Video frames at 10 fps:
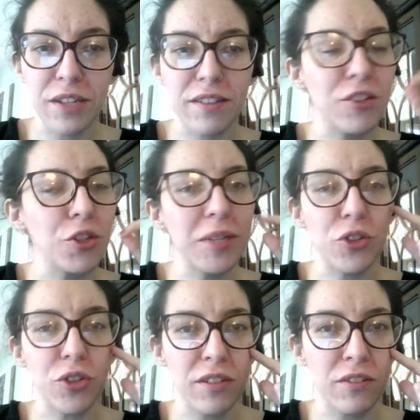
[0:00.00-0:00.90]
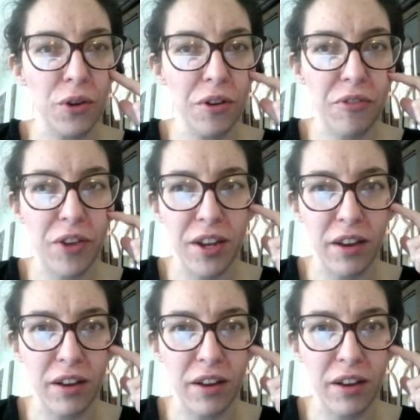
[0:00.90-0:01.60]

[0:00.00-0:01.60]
situation is sort of hitting